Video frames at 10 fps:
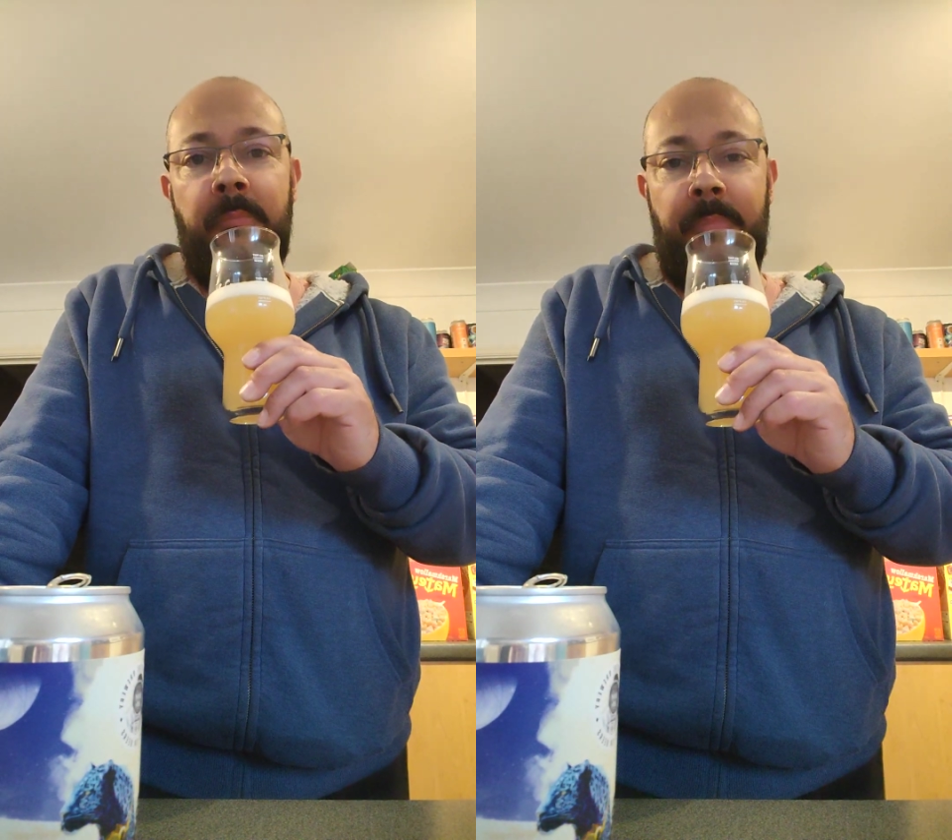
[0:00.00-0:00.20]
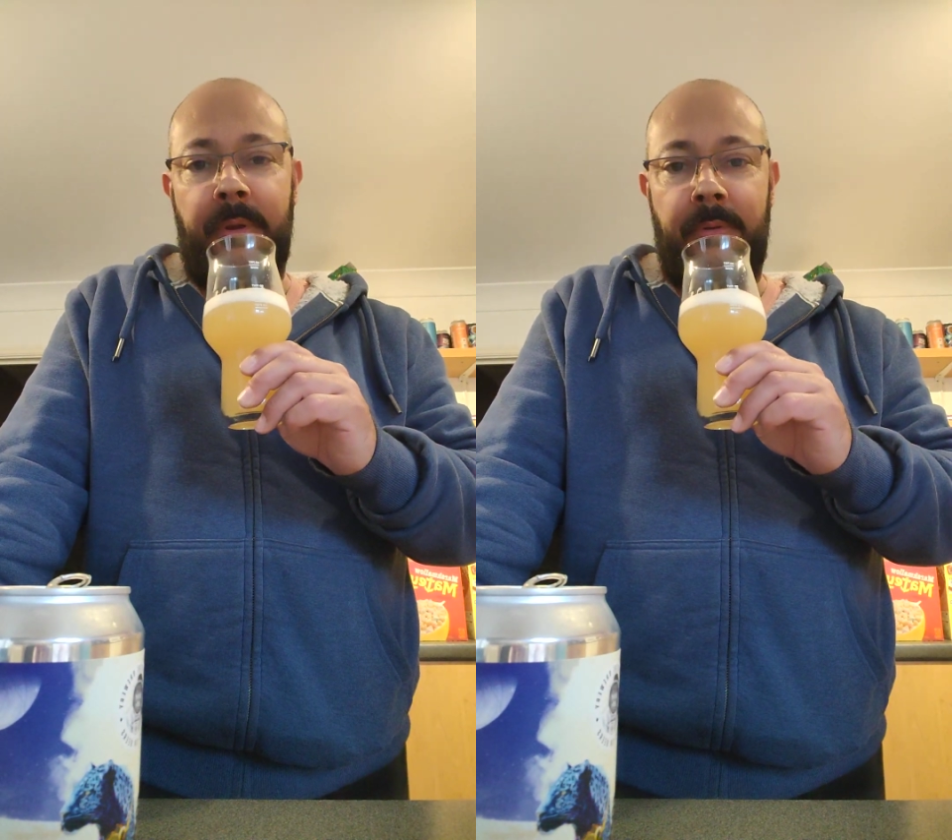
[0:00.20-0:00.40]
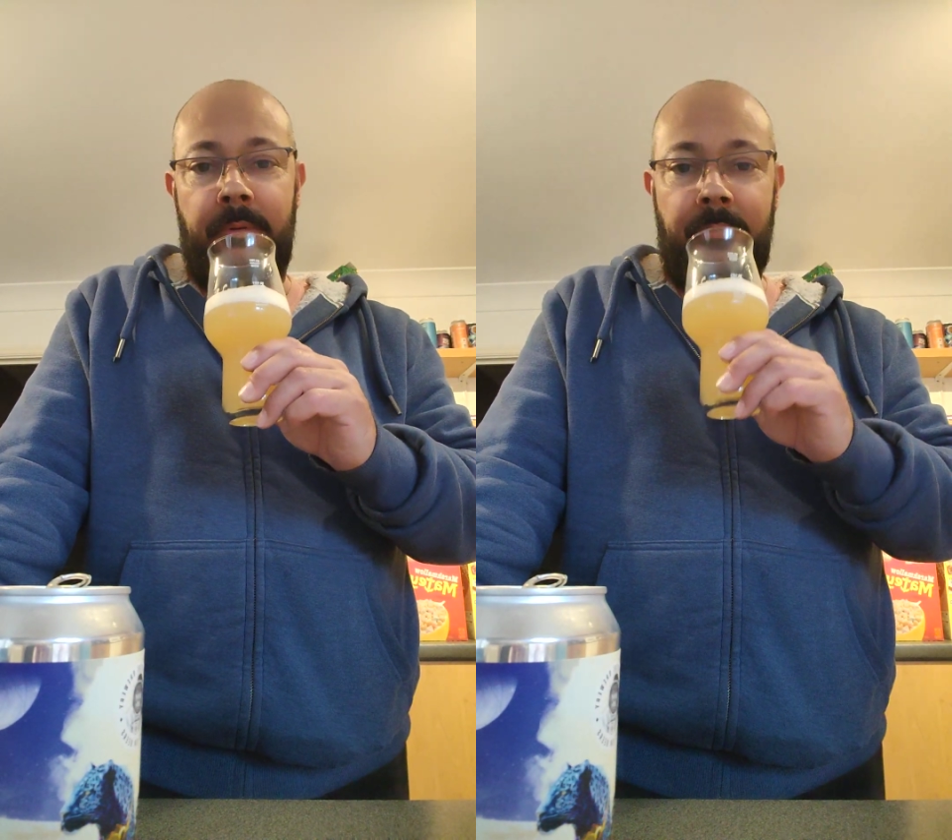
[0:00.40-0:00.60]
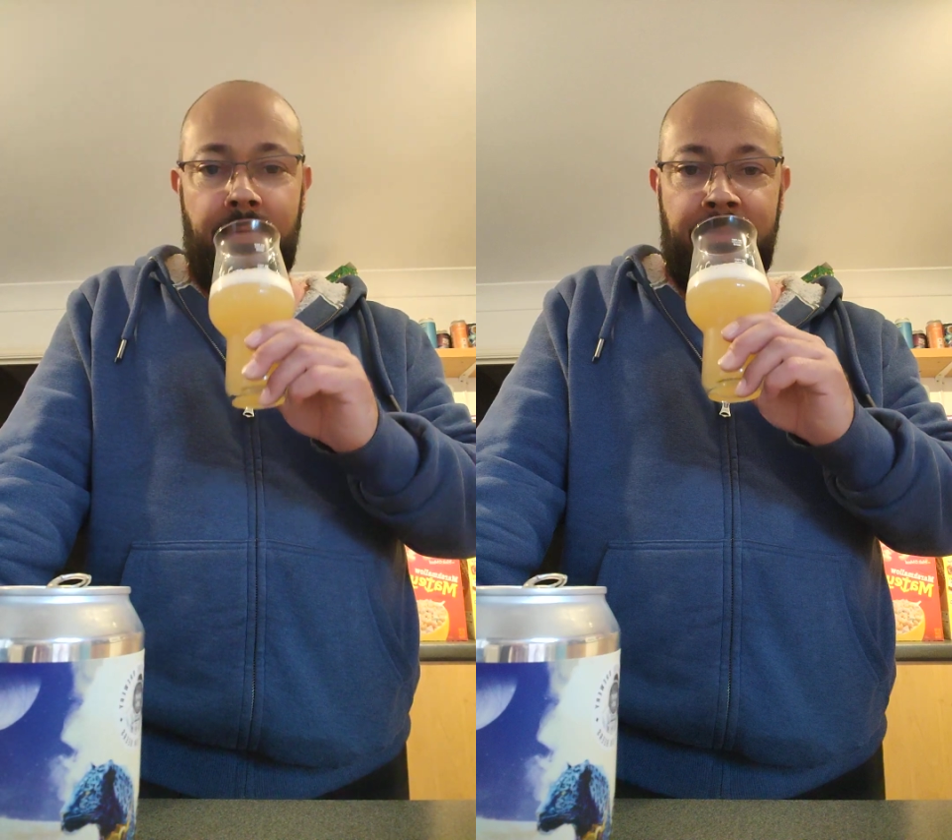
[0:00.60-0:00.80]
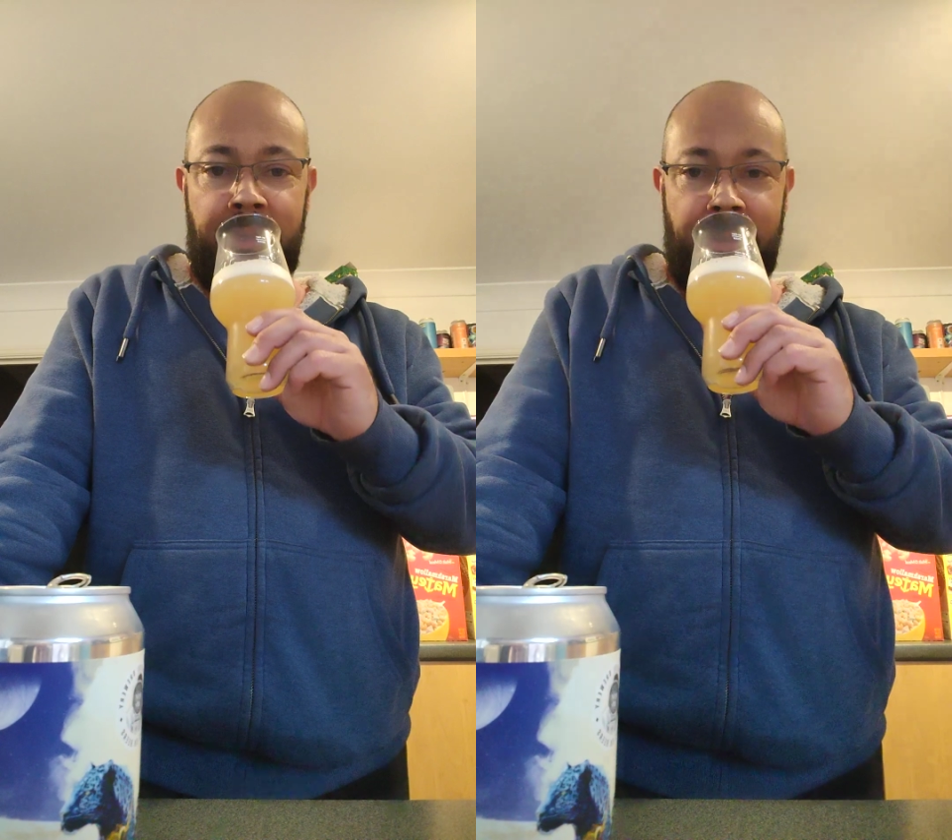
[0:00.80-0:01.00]
boot
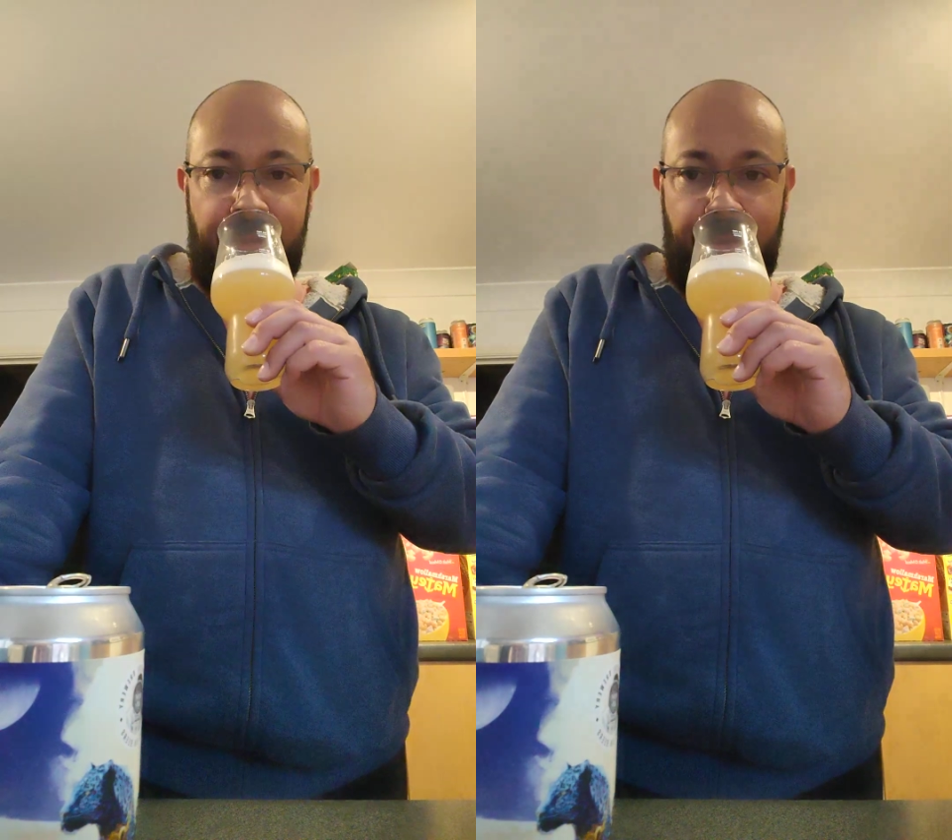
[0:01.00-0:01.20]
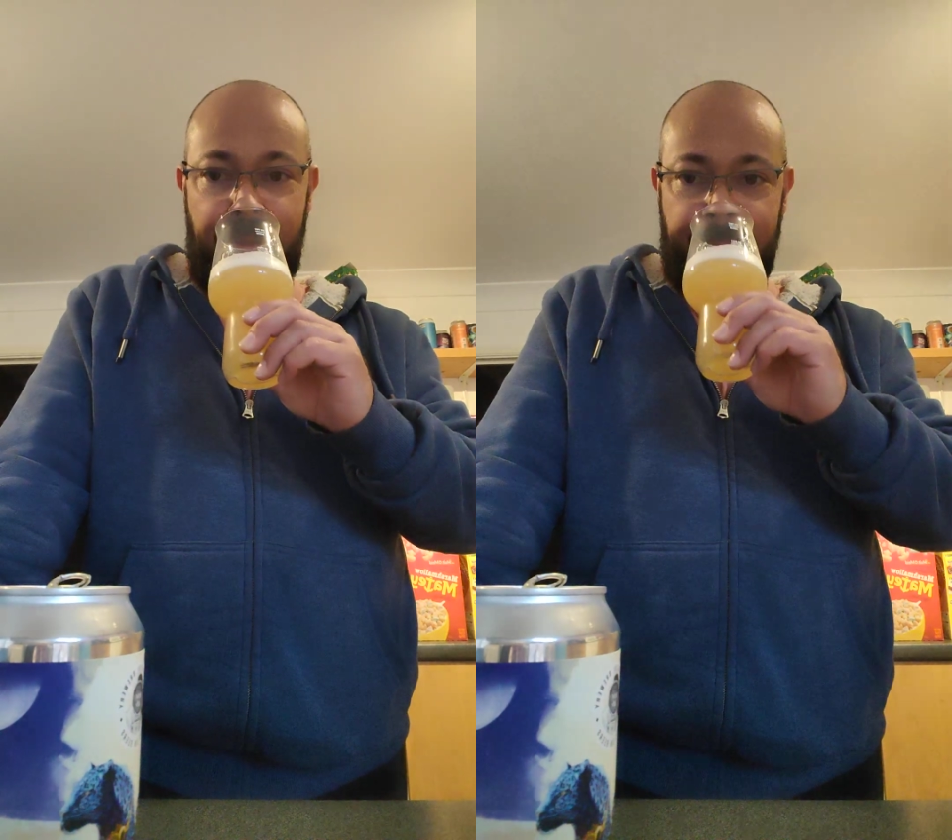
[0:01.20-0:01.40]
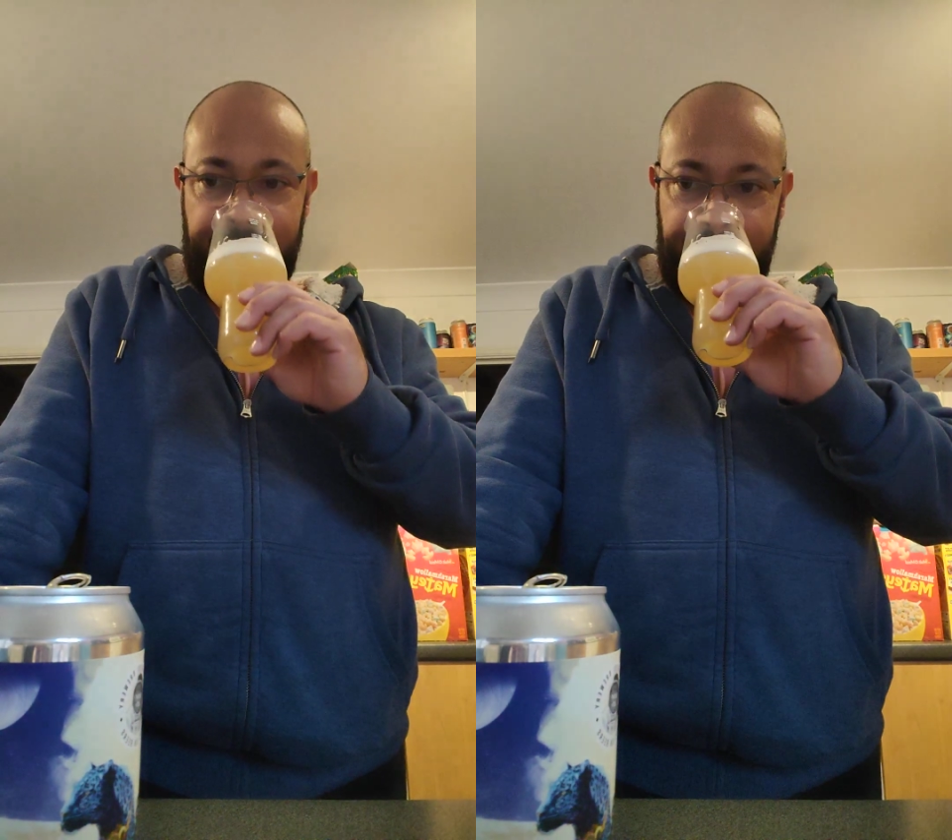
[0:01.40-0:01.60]
on the car.